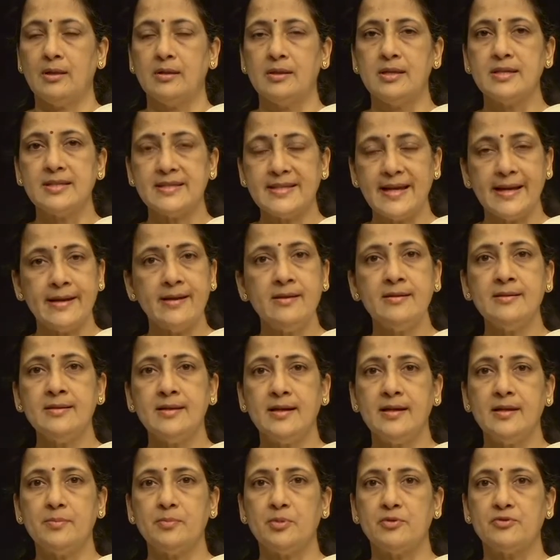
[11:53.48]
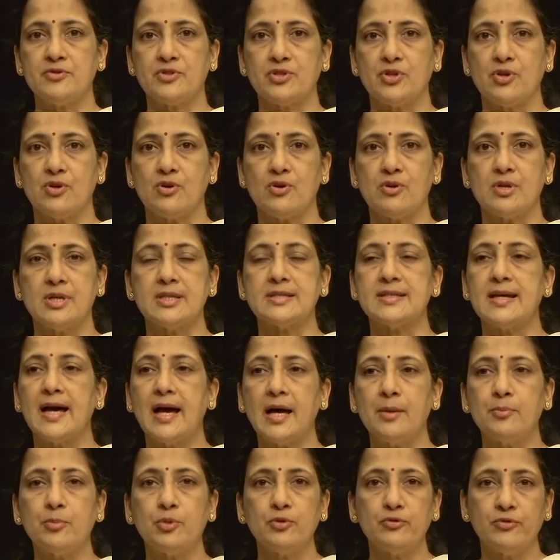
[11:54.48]
The second type of shock is
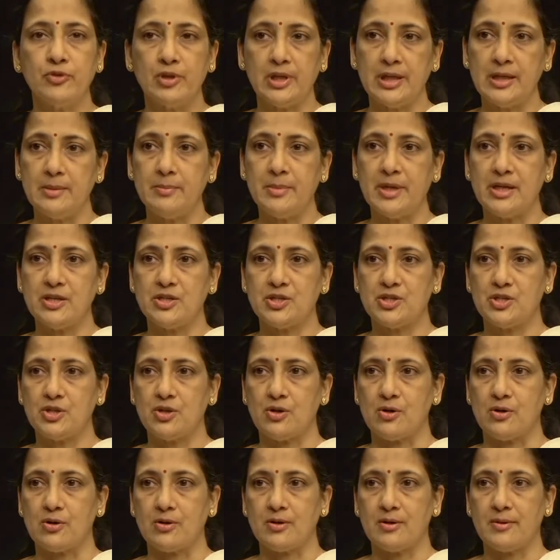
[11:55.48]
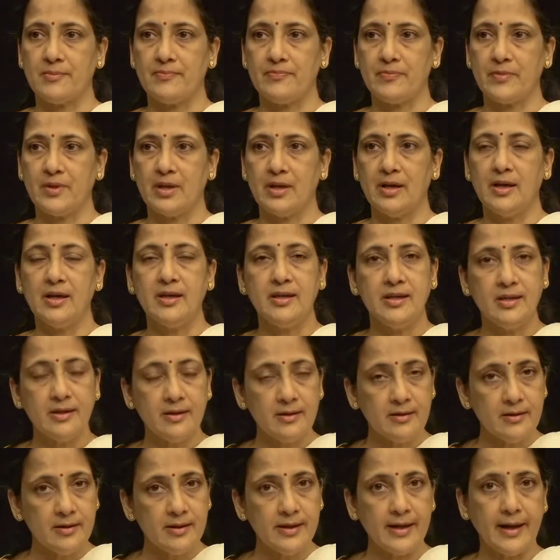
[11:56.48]
hypovolemic shock.
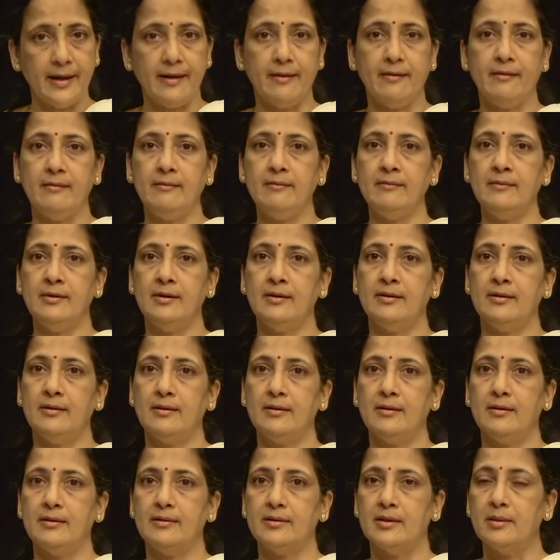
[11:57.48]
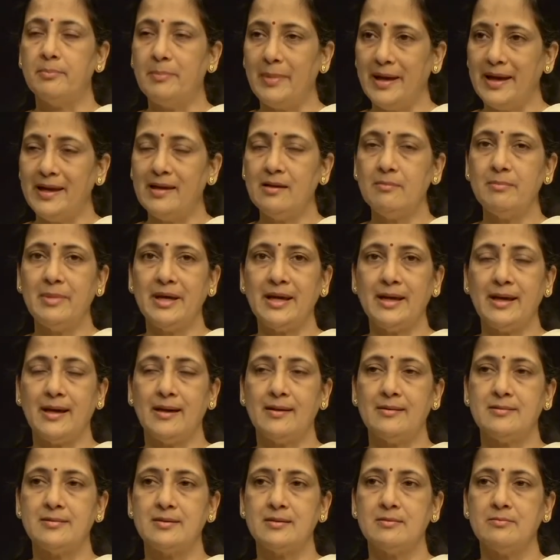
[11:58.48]
Here again, the main
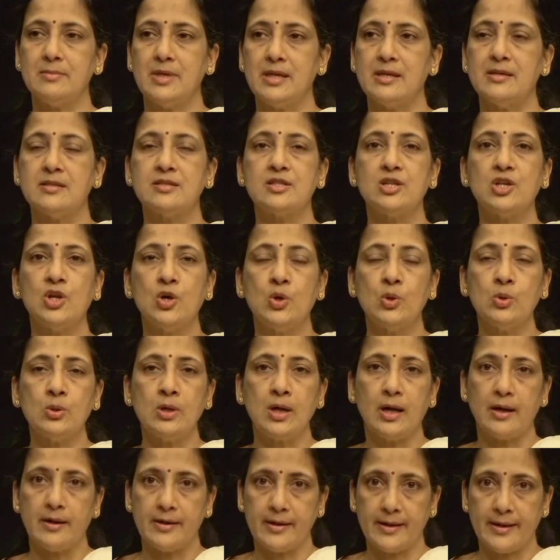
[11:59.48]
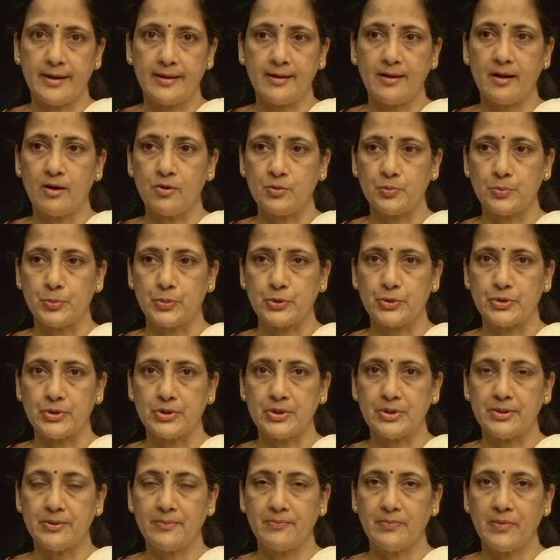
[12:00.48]
mechanism is low cardiac
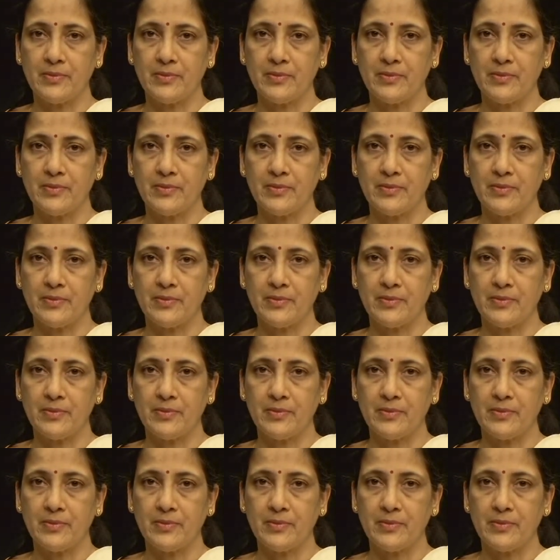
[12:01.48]
output.